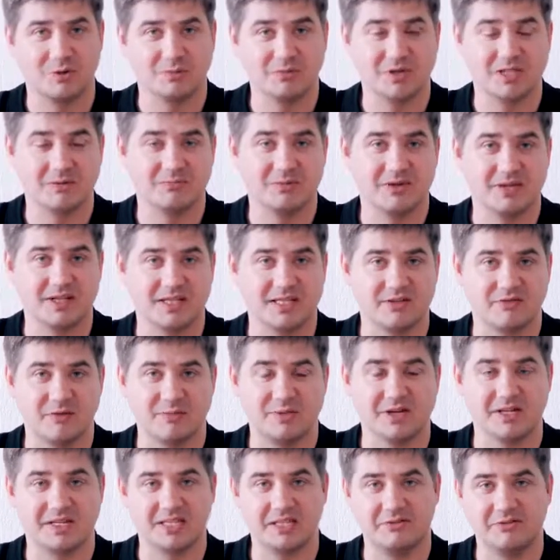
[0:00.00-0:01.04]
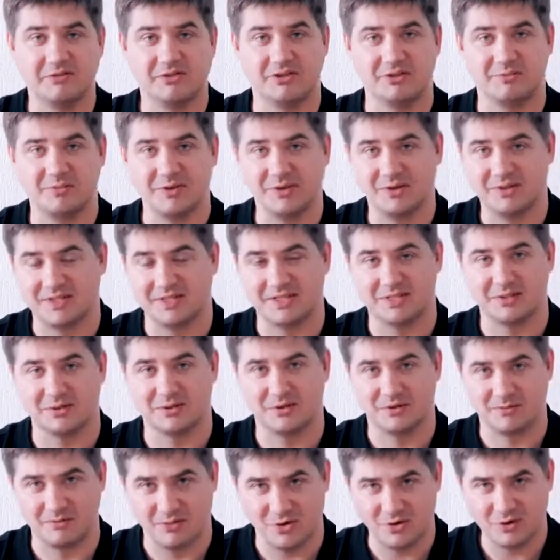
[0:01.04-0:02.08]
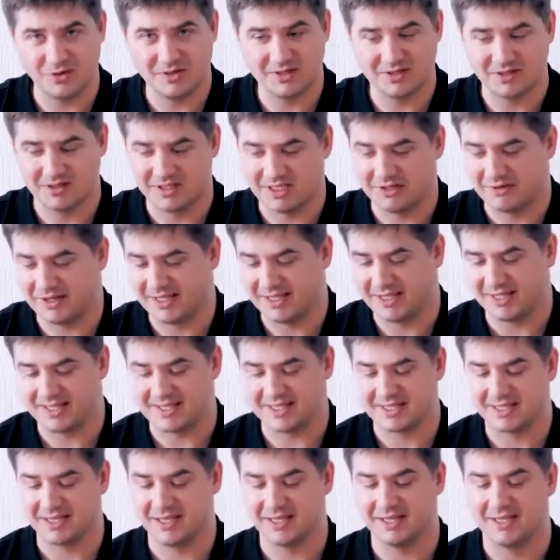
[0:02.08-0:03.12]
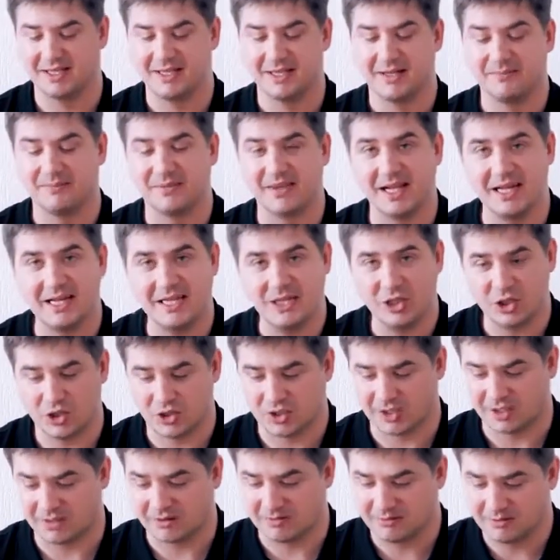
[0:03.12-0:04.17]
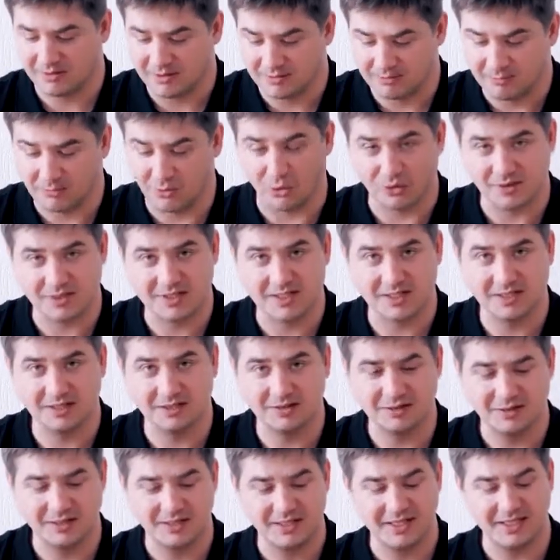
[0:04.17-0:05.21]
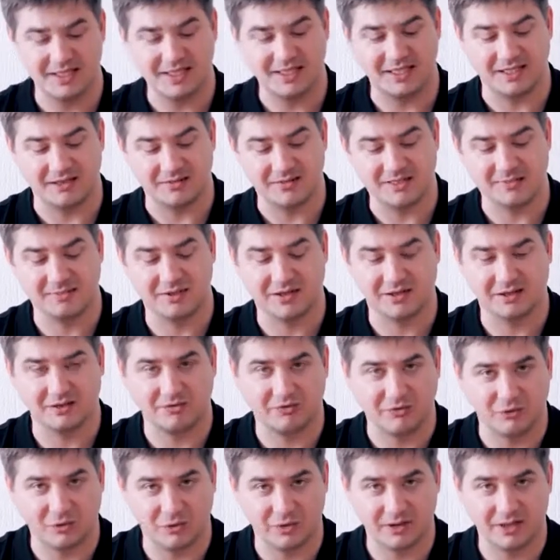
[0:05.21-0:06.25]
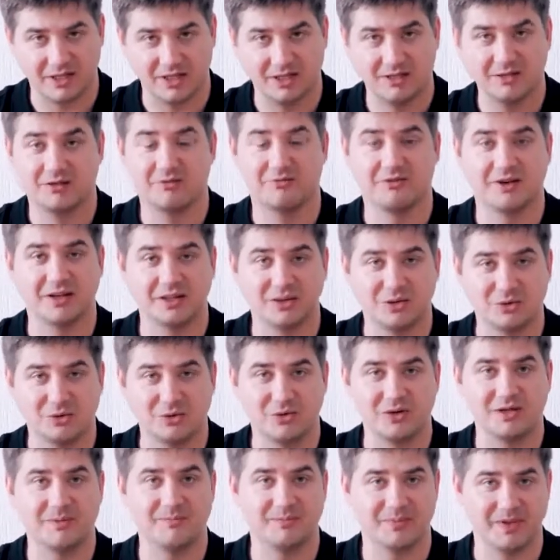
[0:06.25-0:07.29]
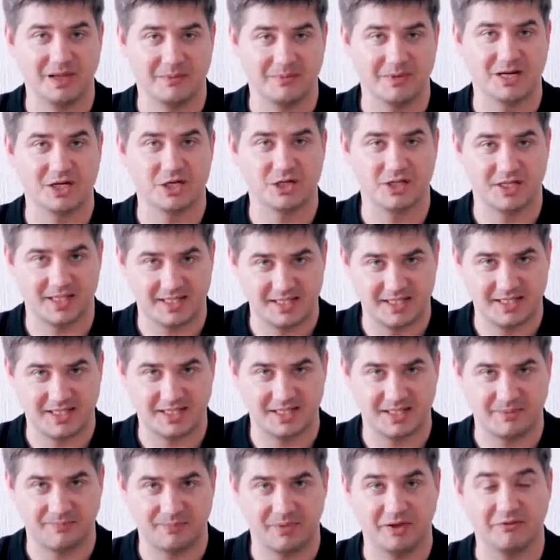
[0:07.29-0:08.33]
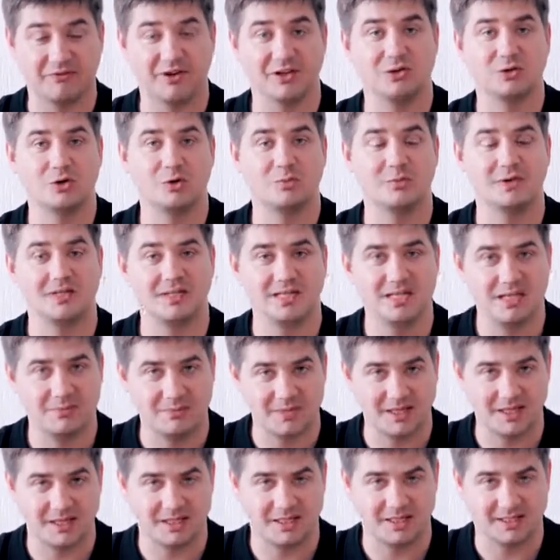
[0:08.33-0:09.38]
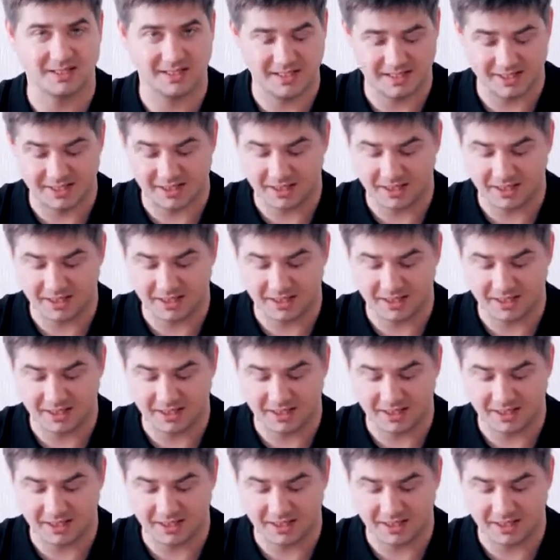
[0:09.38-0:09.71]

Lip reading: Another important condition for activating the box is that the box and your smartphone should be connected in one segment of the